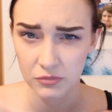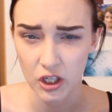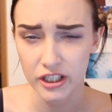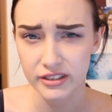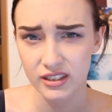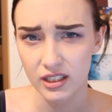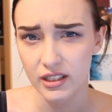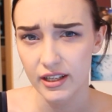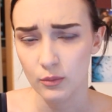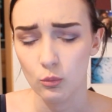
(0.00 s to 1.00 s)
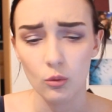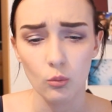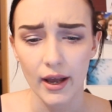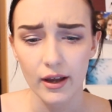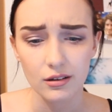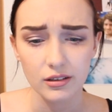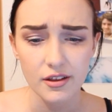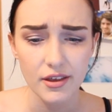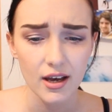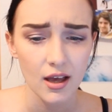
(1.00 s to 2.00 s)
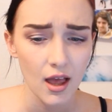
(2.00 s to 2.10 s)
hurting in one way or another,